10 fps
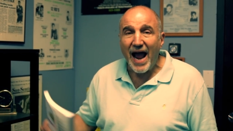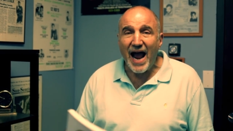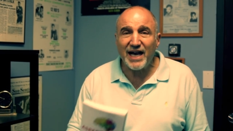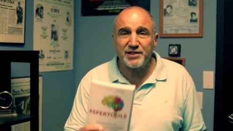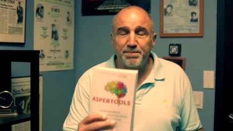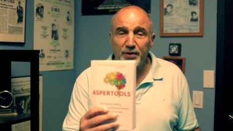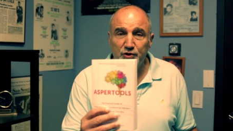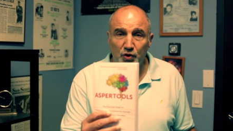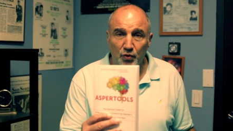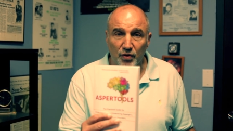
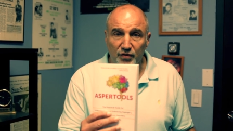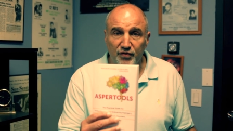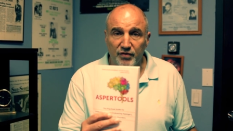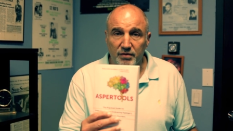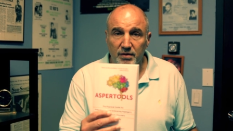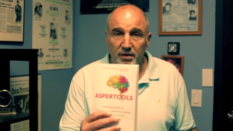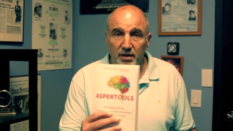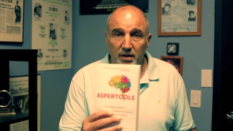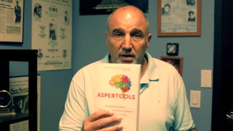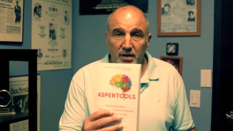Aspertools,
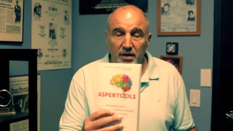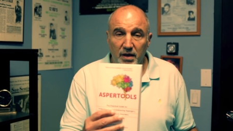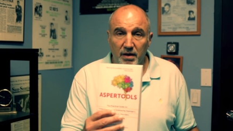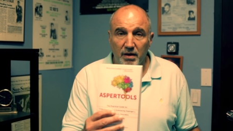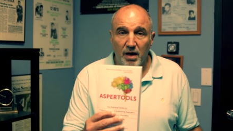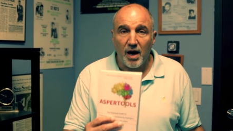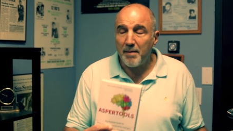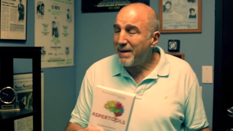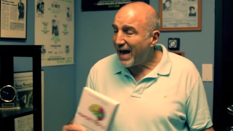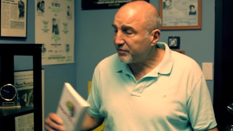
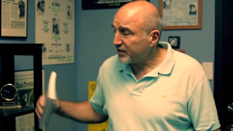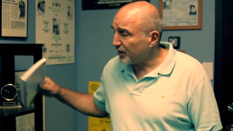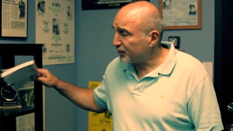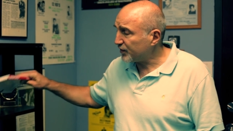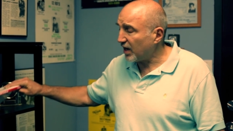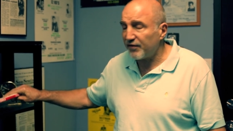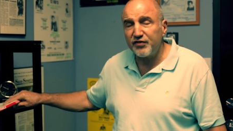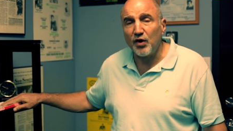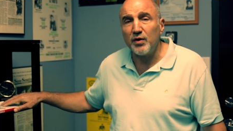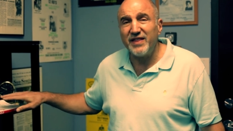about this stuff.
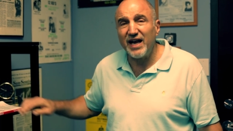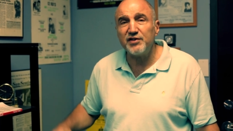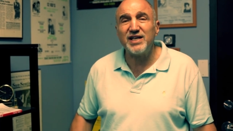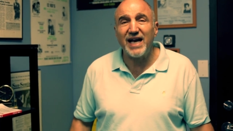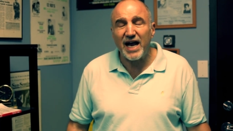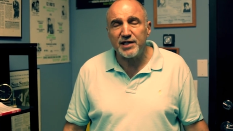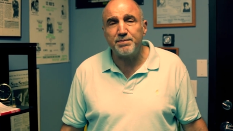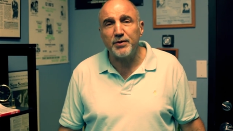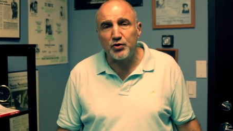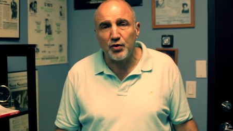So there's an
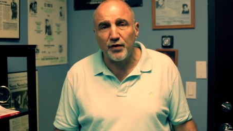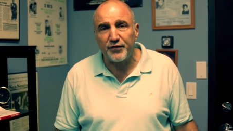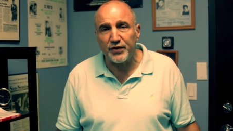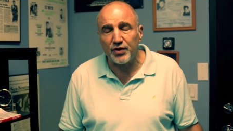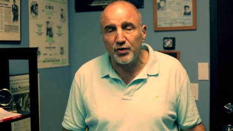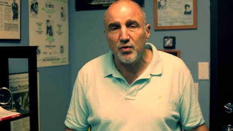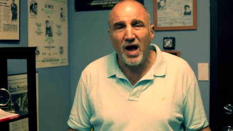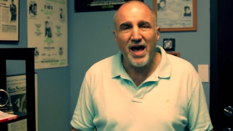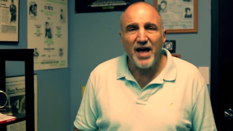Aspertool for you.